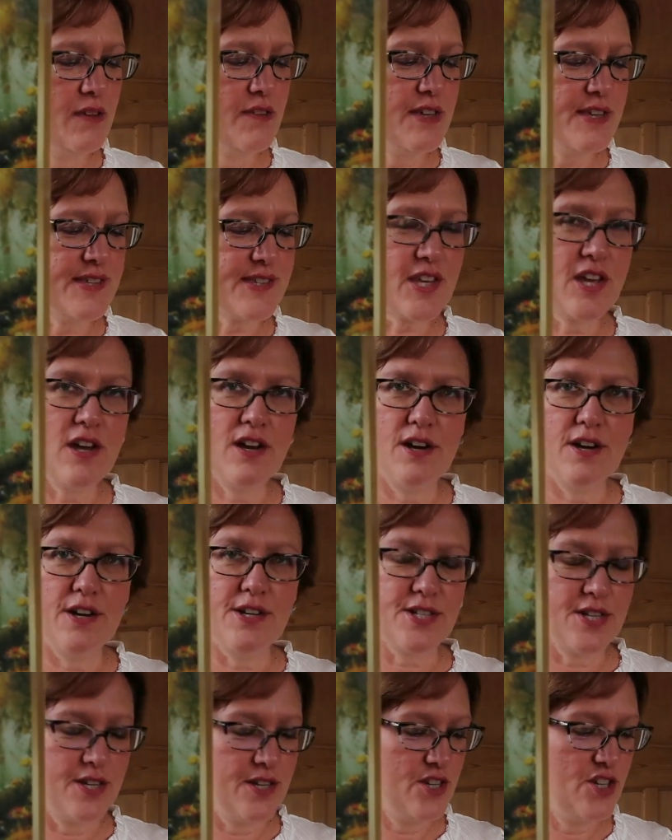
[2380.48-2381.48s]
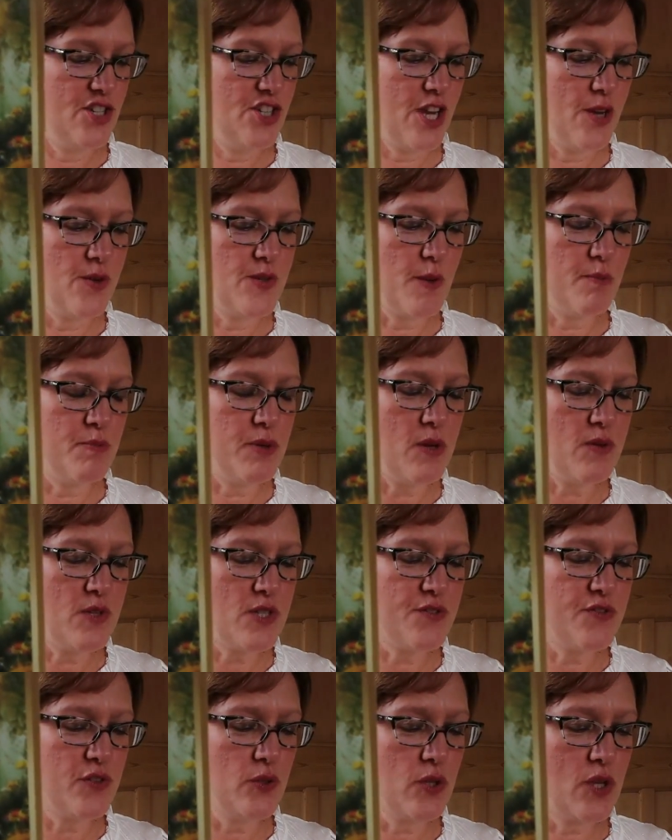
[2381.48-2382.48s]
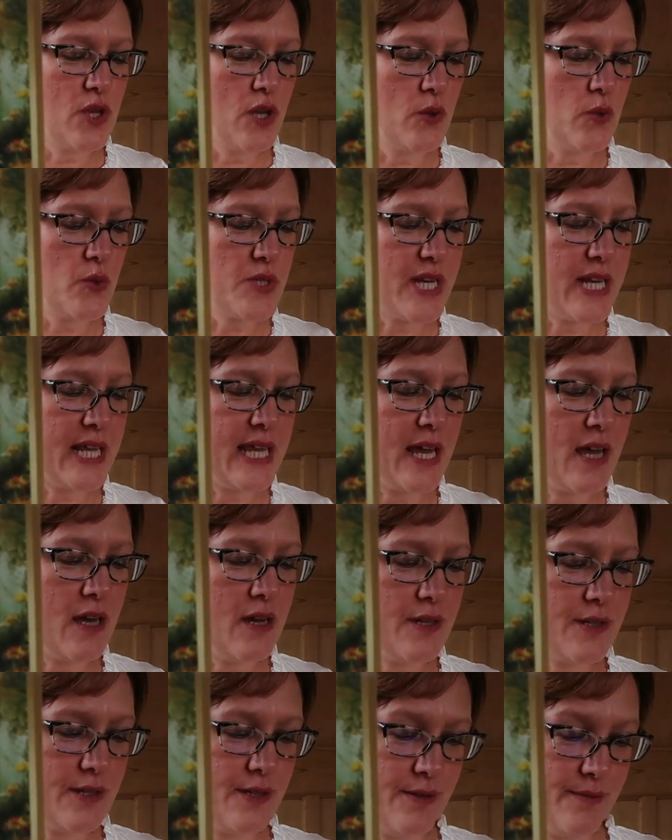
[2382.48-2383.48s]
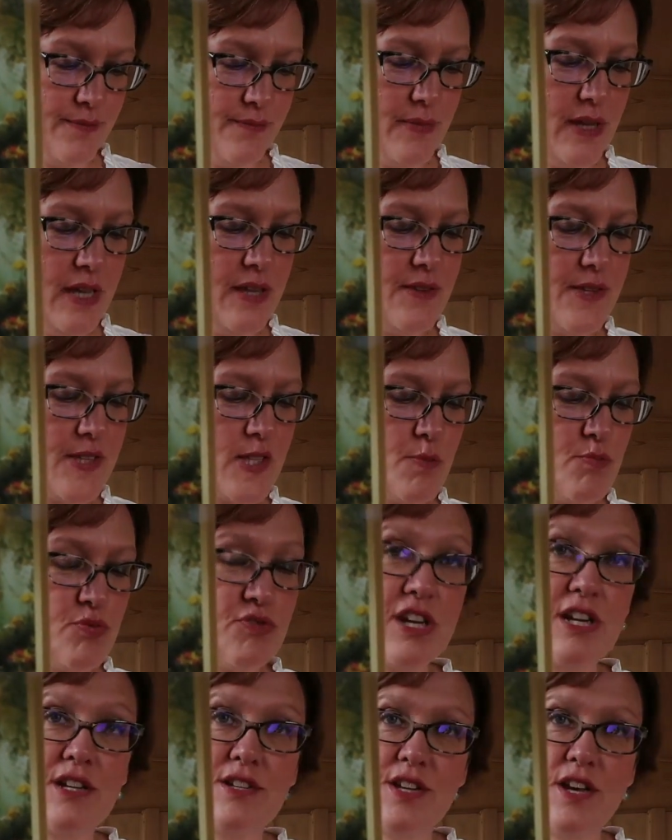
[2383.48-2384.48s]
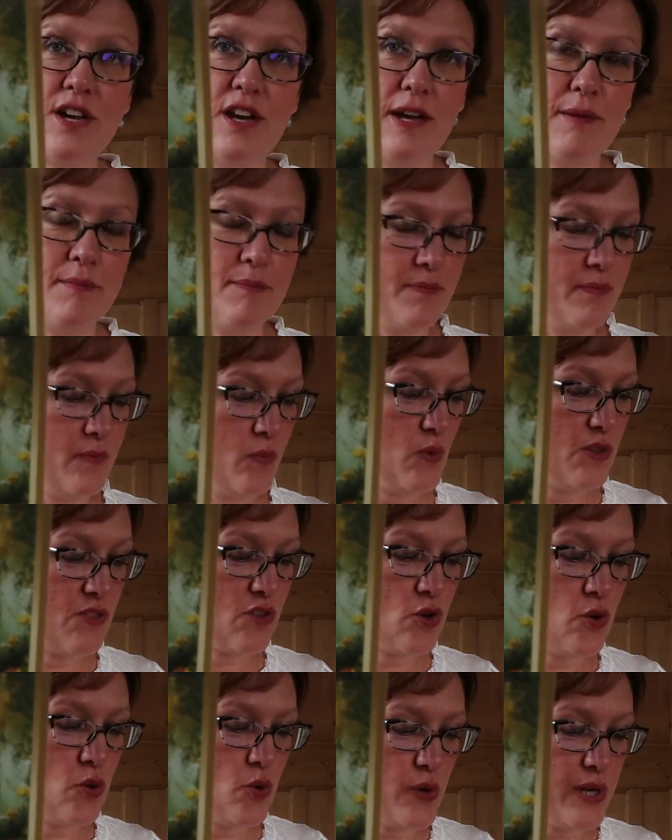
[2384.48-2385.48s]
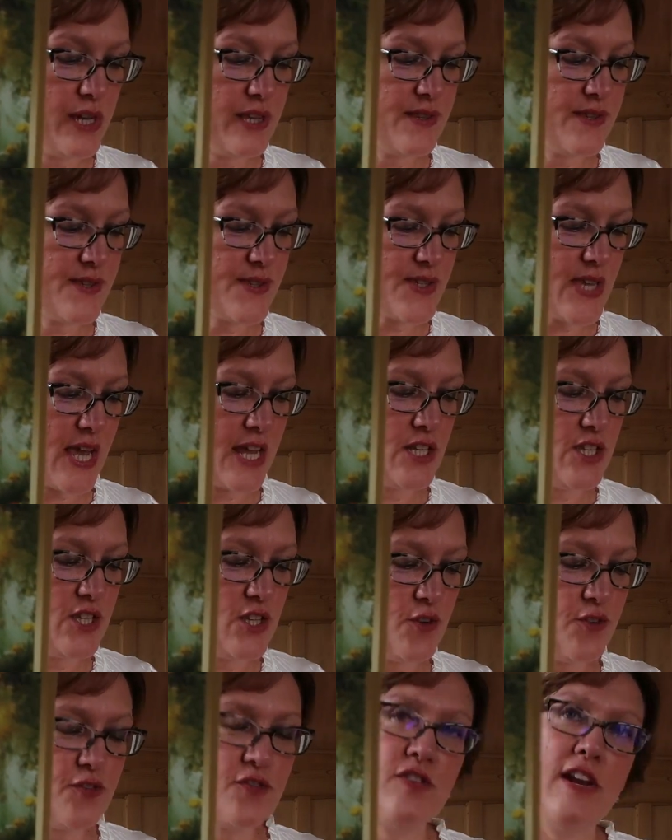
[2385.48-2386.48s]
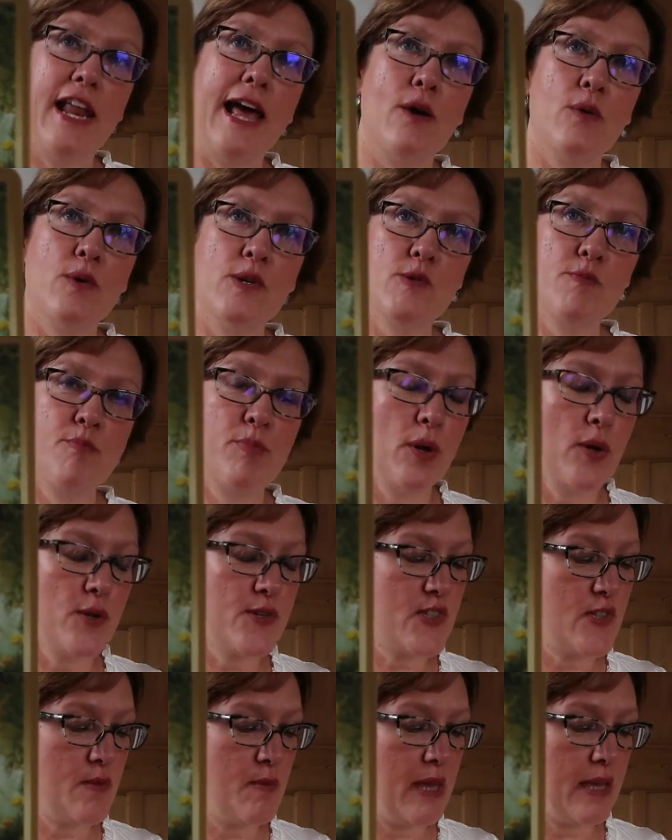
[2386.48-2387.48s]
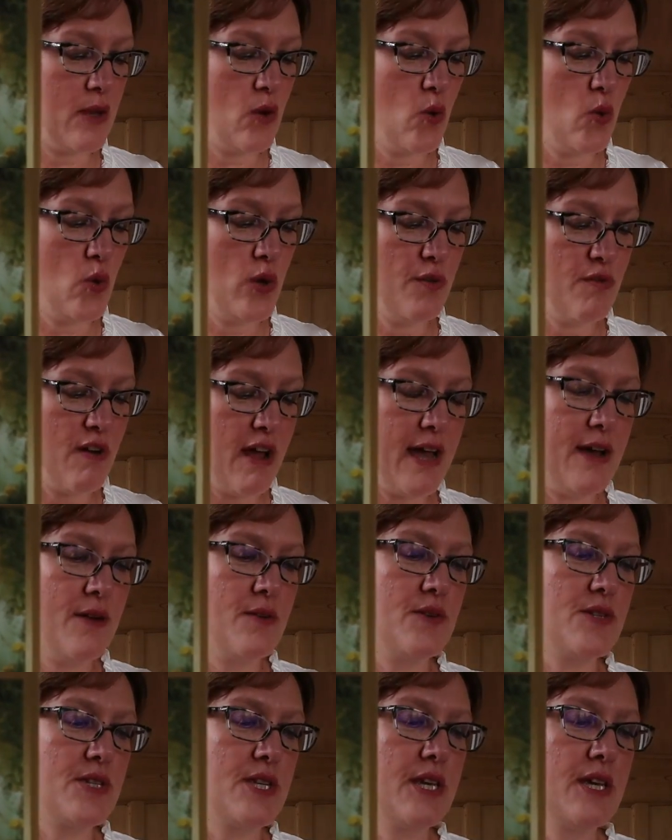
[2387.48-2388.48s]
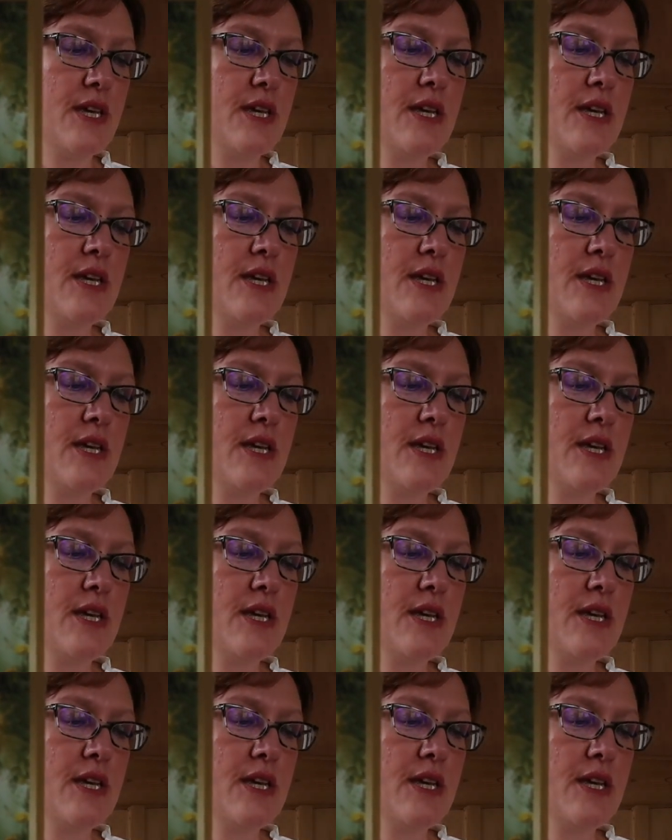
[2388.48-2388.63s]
This card shows a beautiful golden garden in the springtime with coins and new flowers blossoming all around.